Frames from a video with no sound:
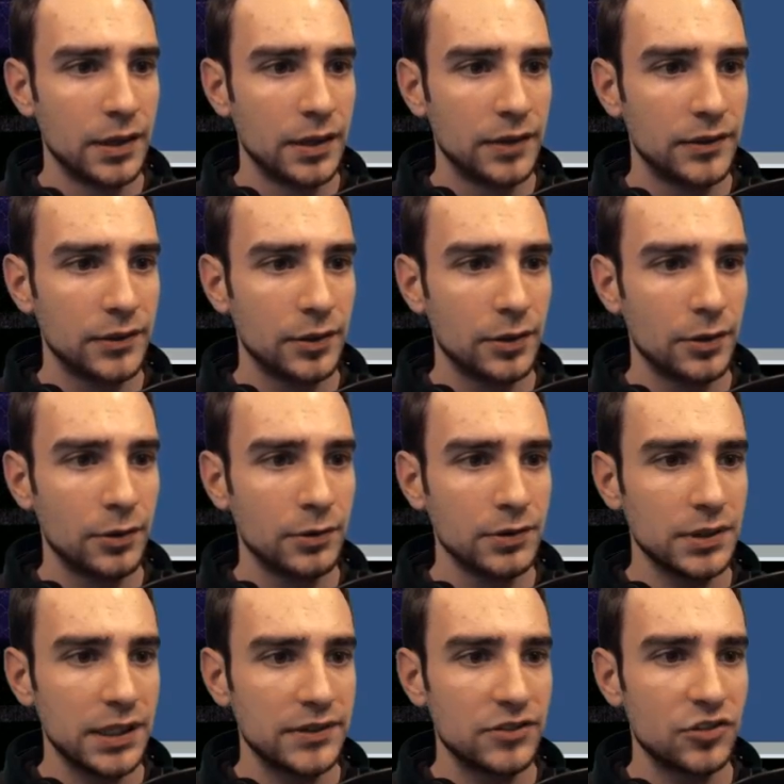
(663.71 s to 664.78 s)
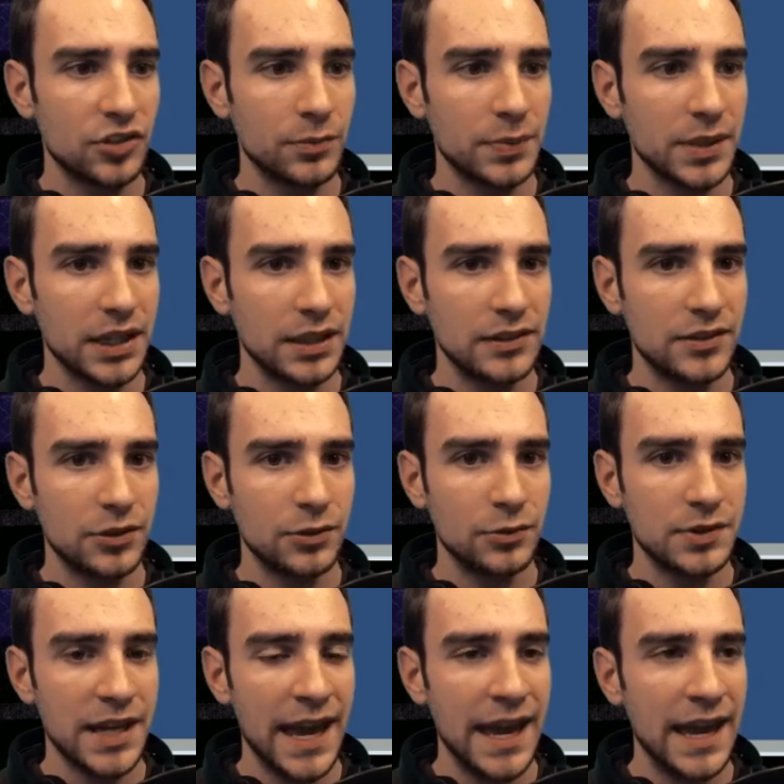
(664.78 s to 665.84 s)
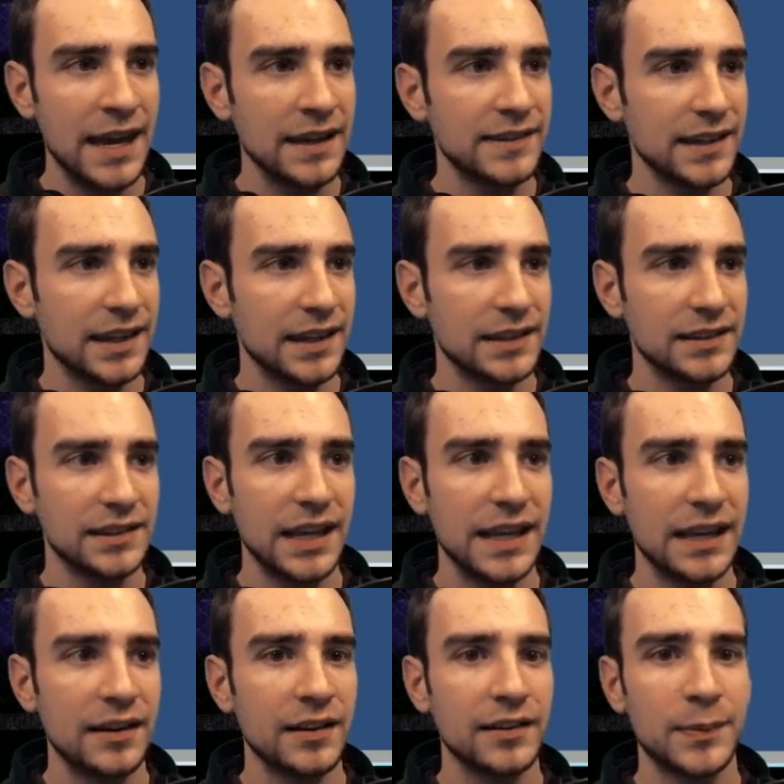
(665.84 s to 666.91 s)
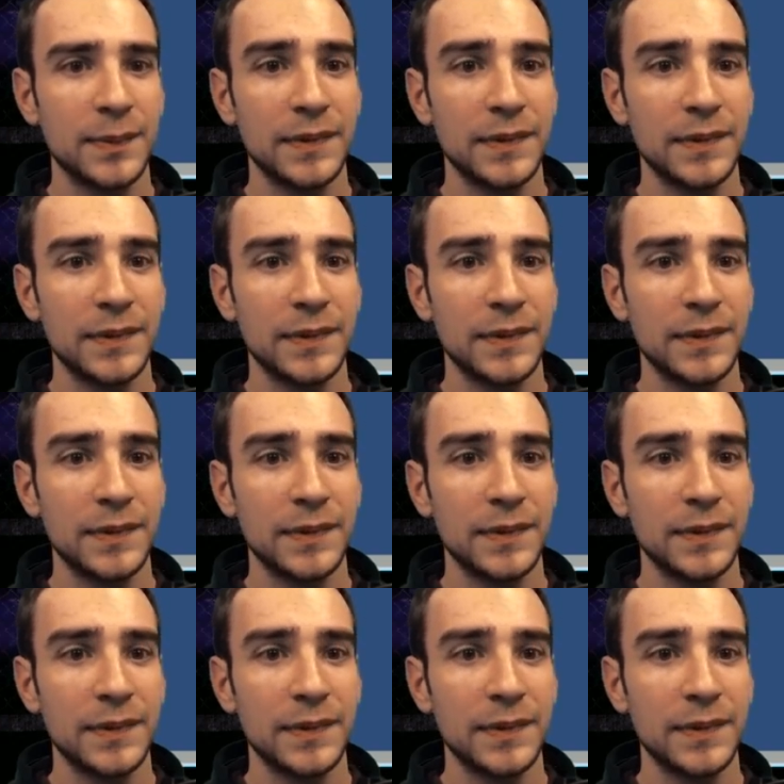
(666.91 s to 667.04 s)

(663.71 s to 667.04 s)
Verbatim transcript: So let's jump into tags and layers.